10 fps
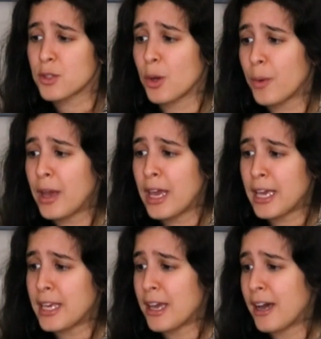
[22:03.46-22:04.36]
So
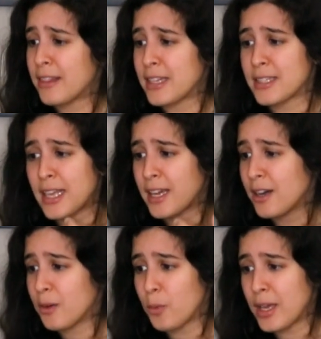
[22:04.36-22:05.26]
that's
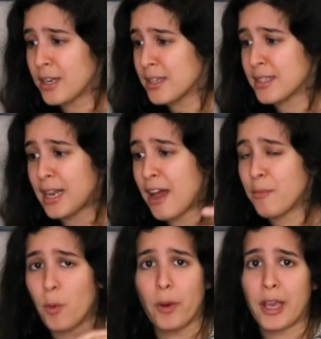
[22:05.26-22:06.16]
a weakness that I've
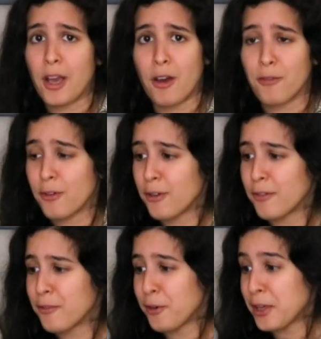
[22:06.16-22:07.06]
been working on
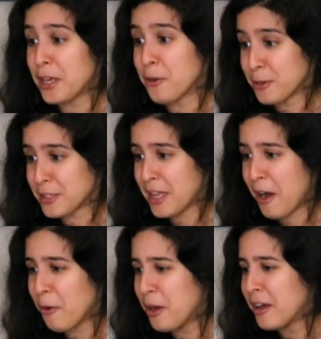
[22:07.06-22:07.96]
for years
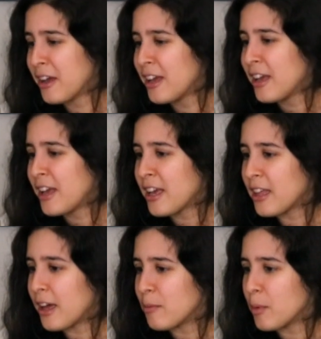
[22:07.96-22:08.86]
now.
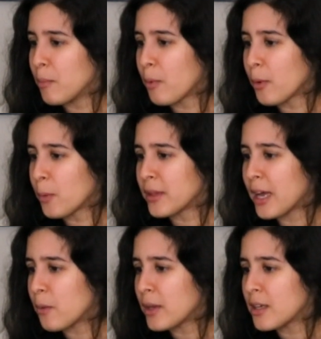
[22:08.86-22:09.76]
I've been born with
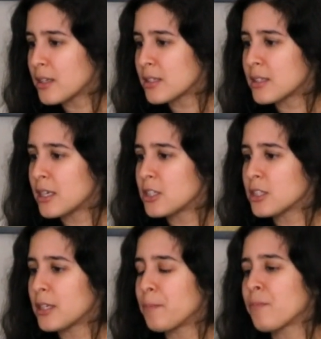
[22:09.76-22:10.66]
that weakness
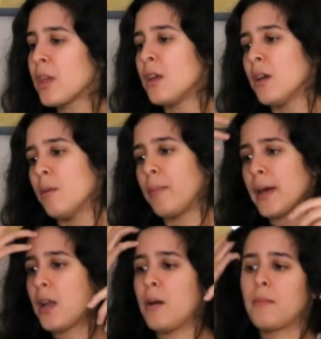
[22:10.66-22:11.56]
essentially.
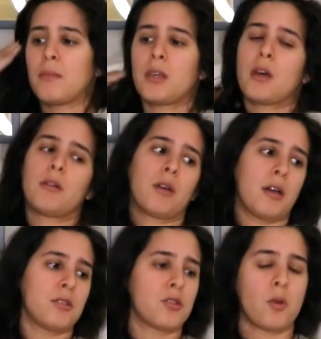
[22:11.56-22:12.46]
But
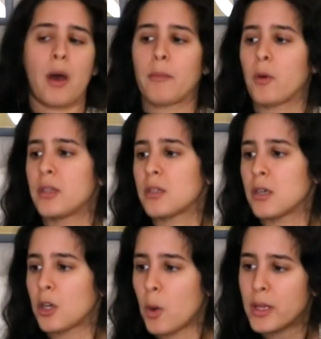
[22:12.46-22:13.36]
guys, so I'm going
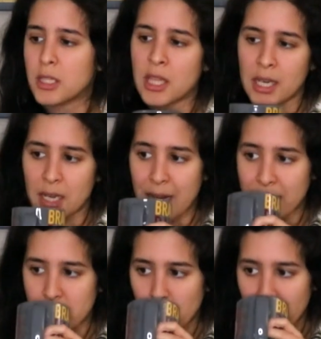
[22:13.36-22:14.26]
to go into the
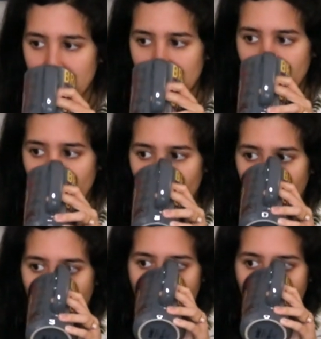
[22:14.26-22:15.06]
next question.